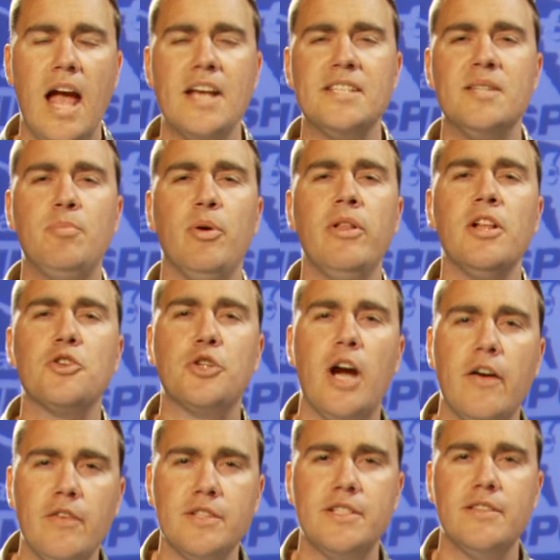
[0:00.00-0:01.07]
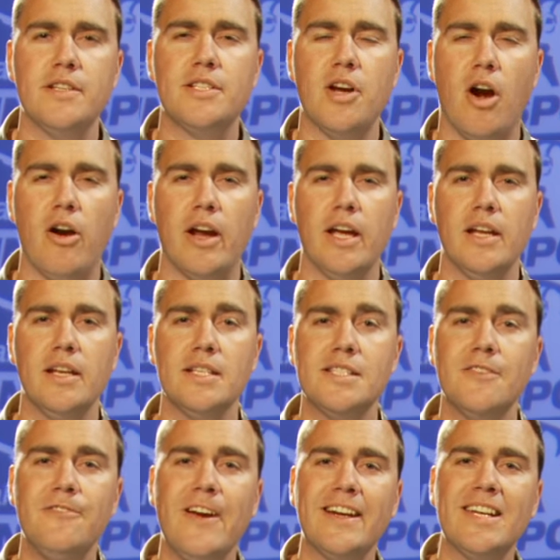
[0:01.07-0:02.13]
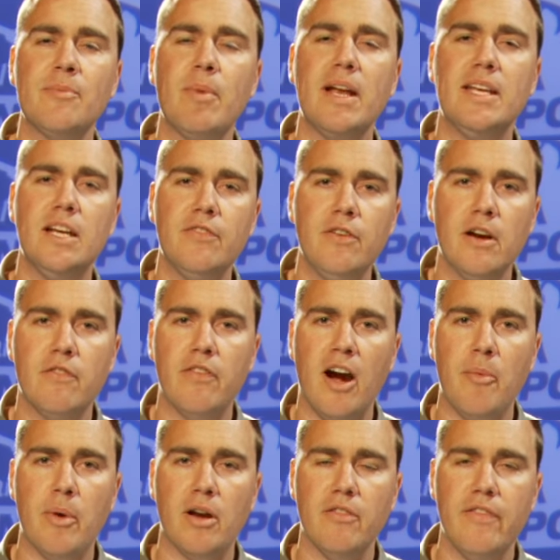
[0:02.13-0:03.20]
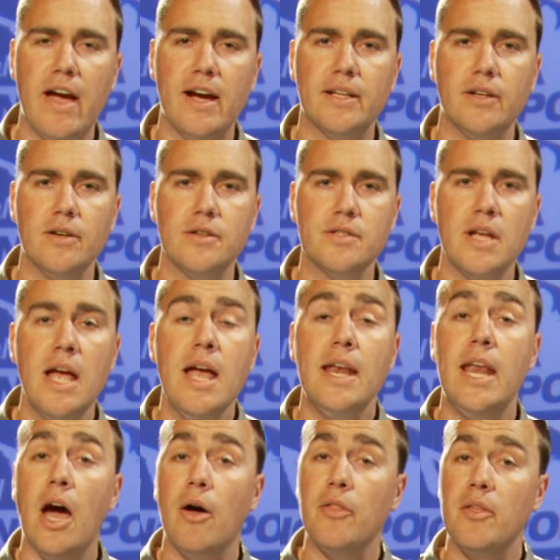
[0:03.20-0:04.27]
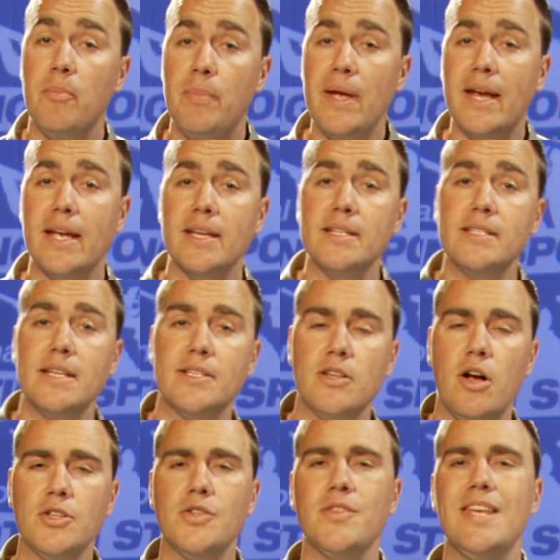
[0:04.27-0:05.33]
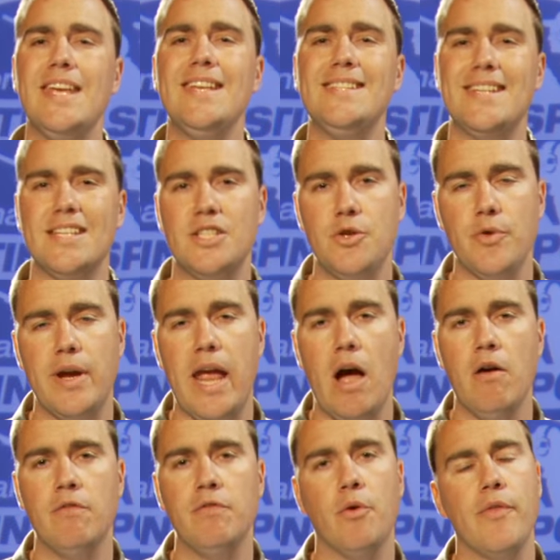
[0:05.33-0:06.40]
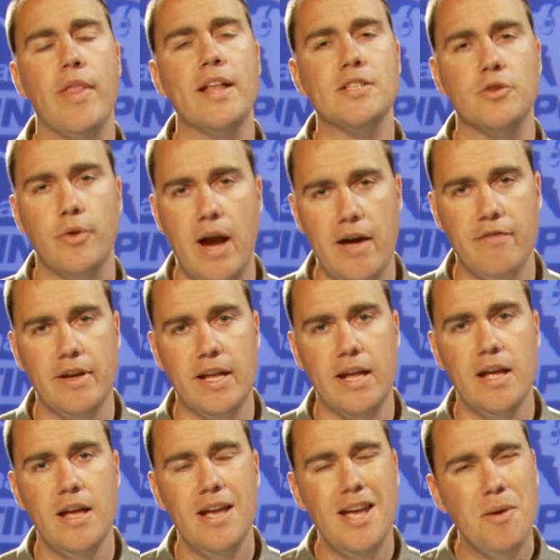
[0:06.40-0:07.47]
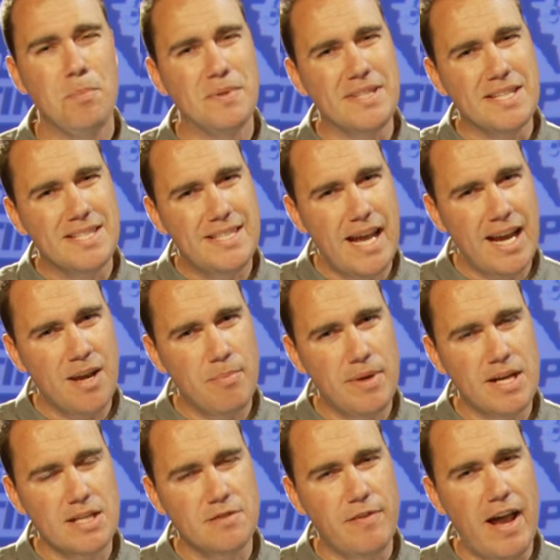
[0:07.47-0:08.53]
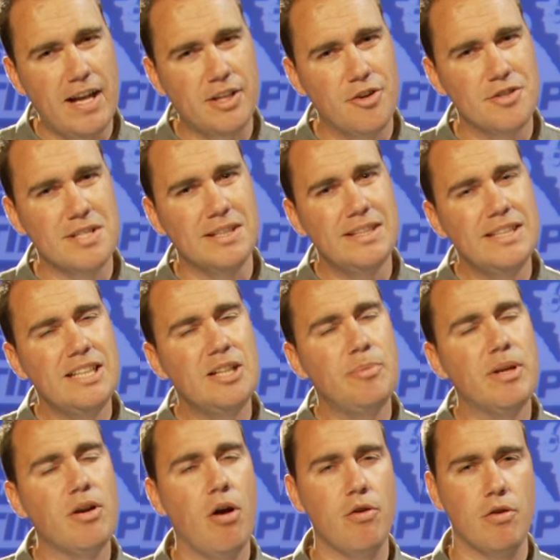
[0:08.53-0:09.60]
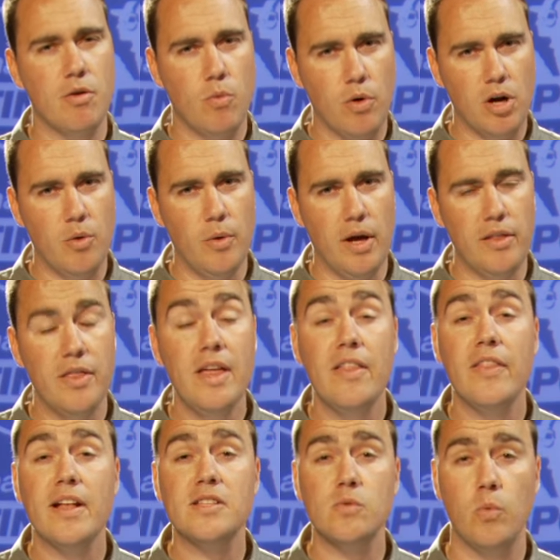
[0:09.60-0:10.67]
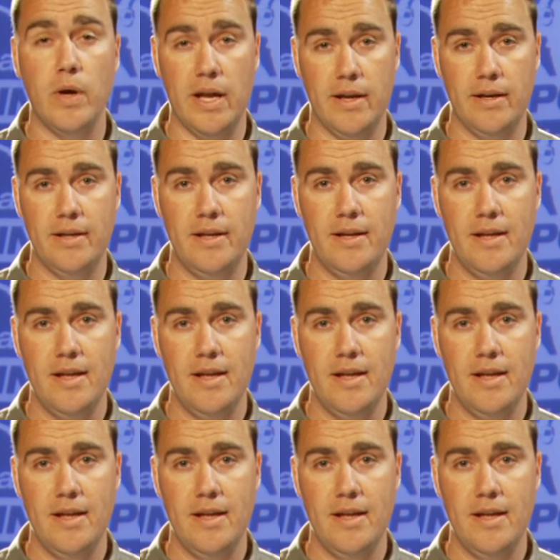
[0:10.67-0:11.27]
As the bullet travels to the target, it's affected by different environmental factors. Now, the biggest is also the easiest to account for, and that's gravity. But the second biggest factor is a little bit harder to work with. That's wind.